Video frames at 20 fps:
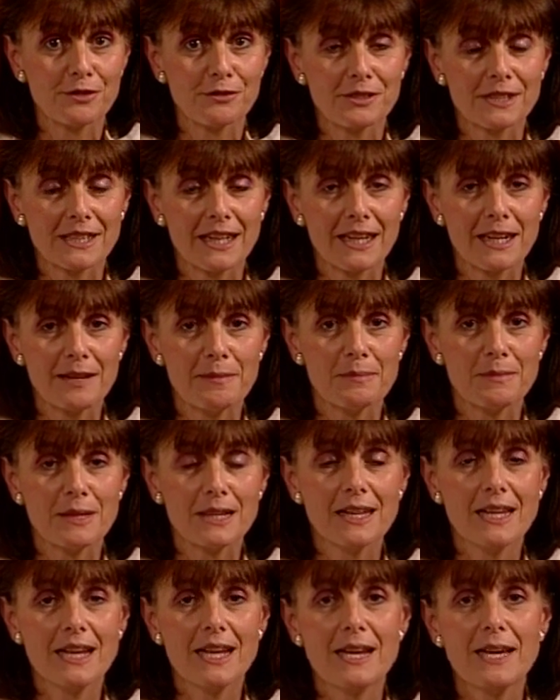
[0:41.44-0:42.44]
Jerusalem,
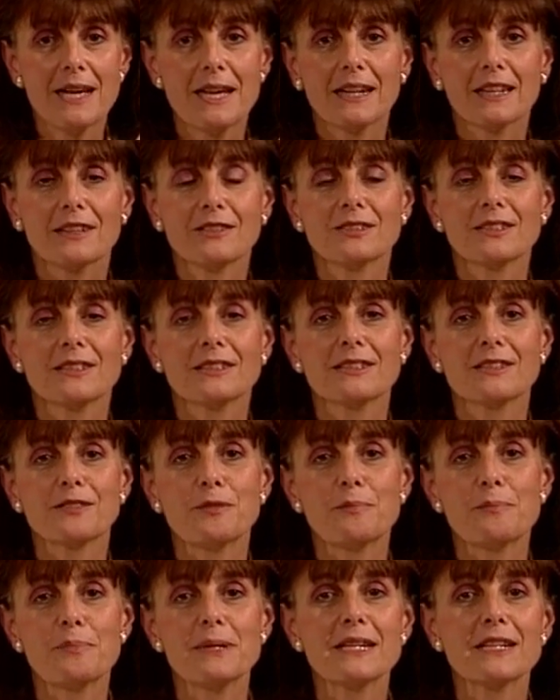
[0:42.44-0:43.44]
because this is
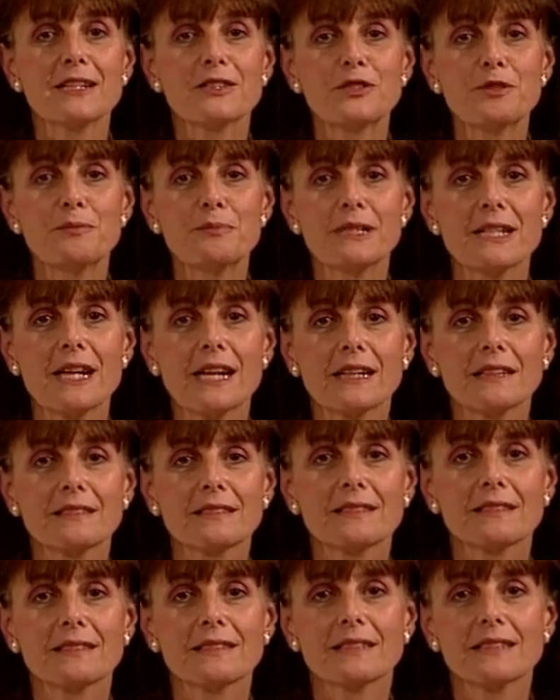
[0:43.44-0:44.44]
a big
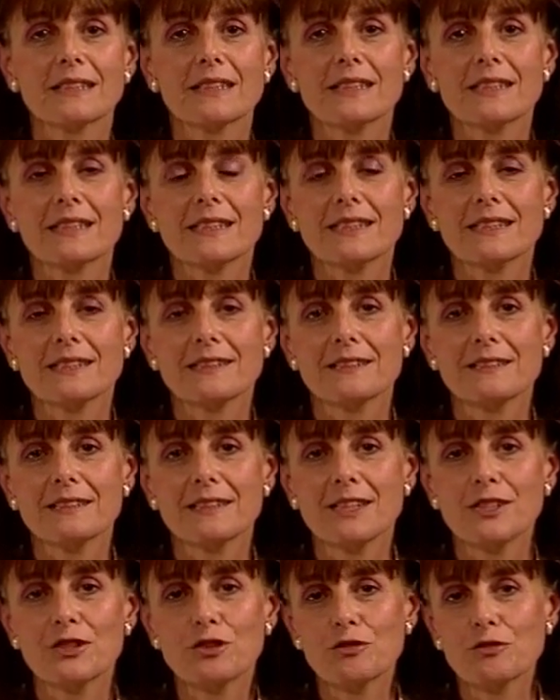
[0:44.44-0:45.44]
subject, is
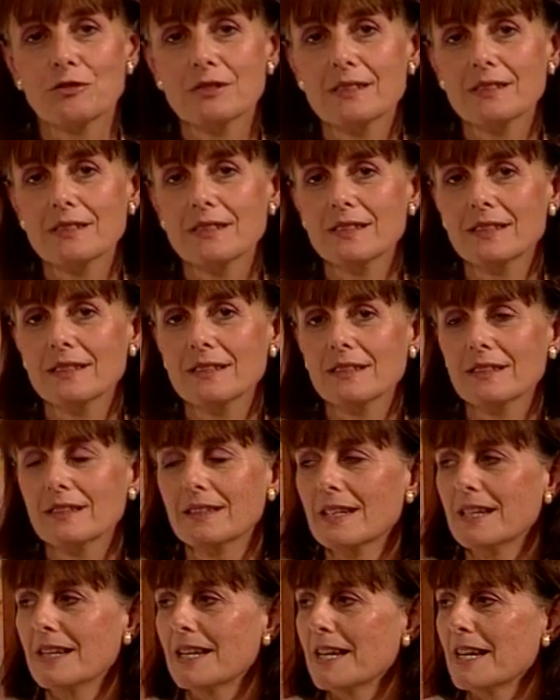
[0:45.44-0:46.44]
interesting.
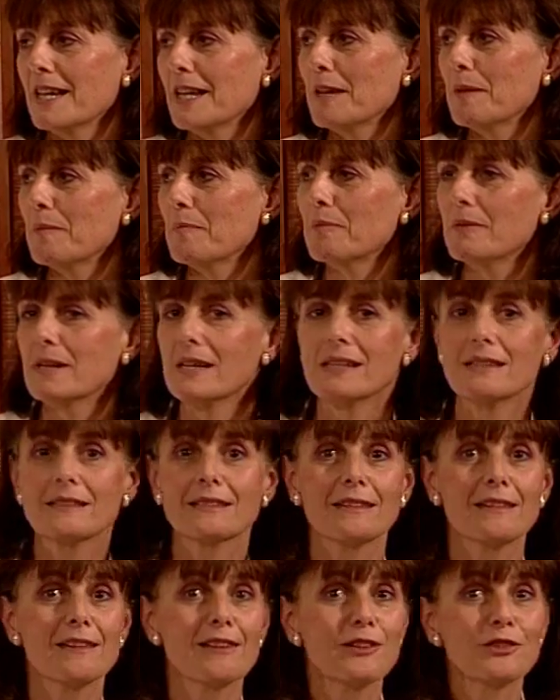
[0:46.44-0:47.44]
It
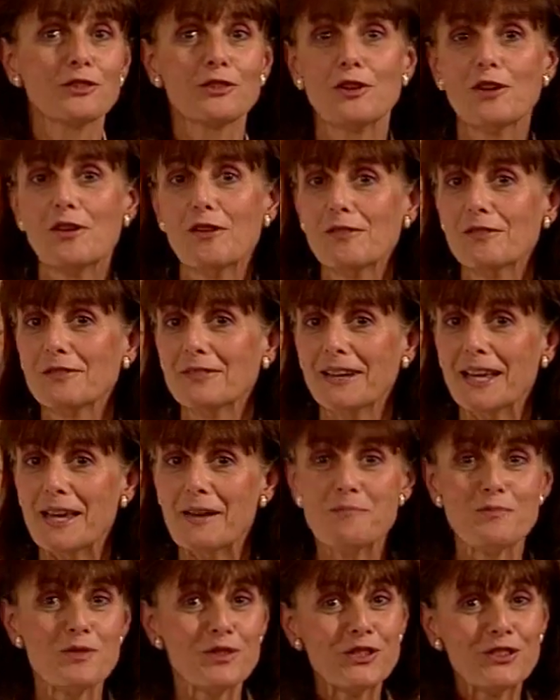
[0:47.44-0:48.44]
brings a lot of
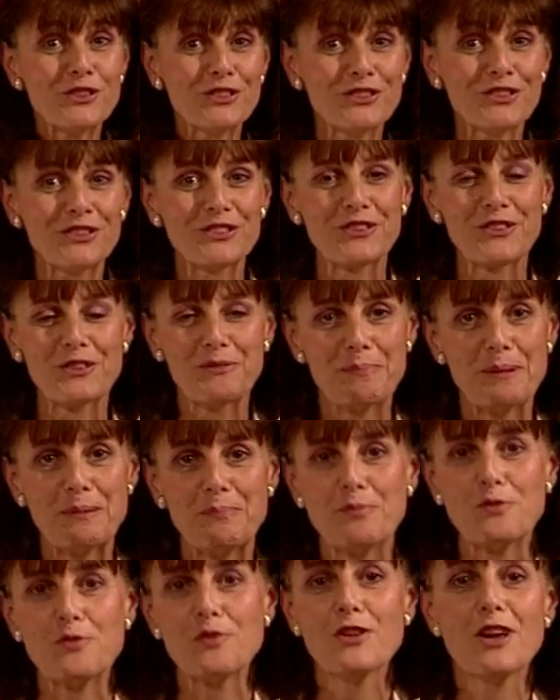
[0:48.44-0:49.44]
emotion to the
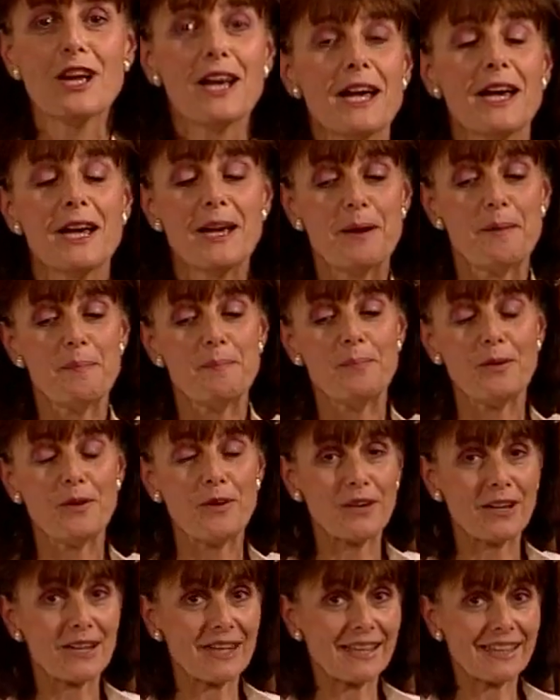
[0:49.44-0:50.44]
people,
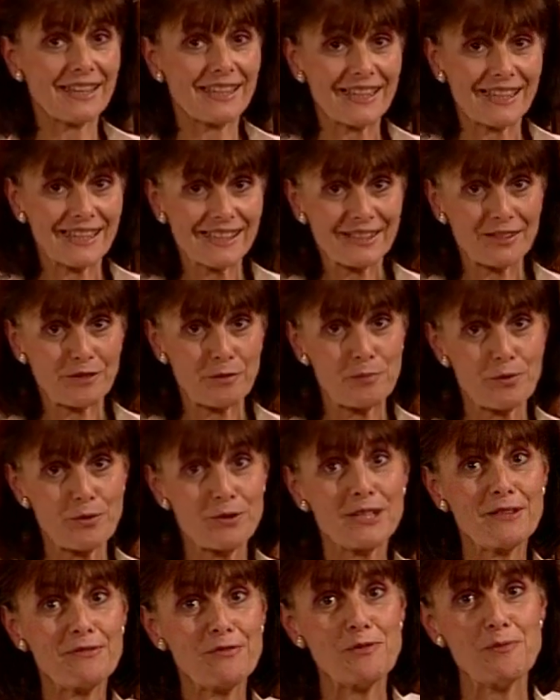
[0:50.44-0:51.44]
but it's a
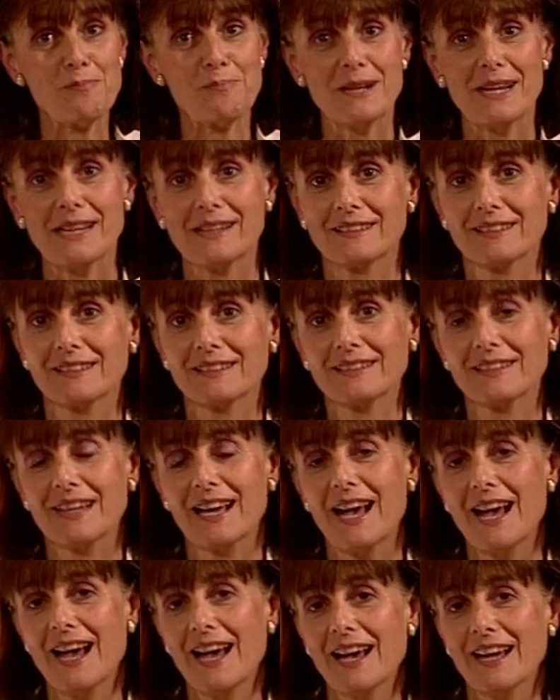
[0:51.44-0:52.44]
beautiful place.
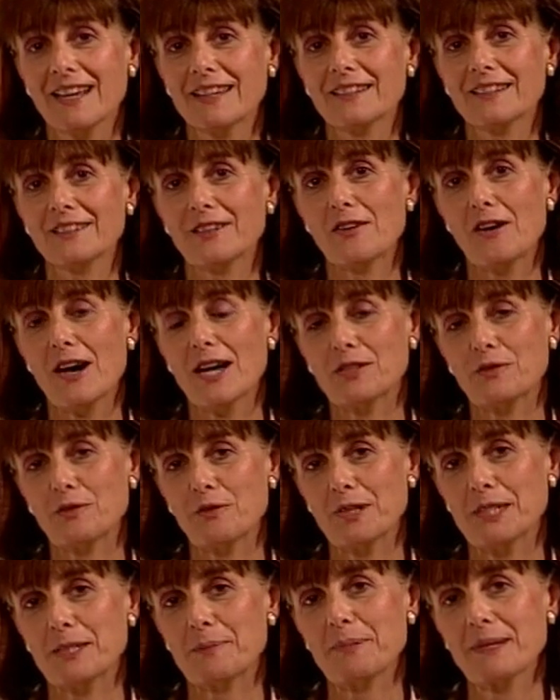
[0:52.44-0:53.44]
And as we
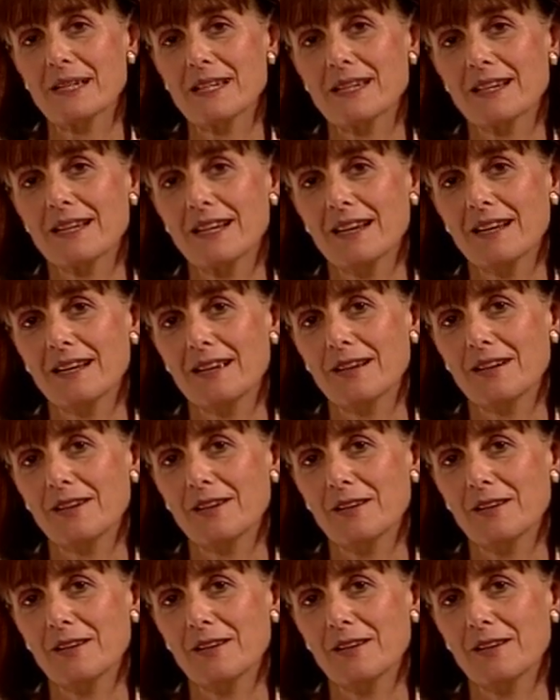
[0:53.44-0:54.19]
were speaking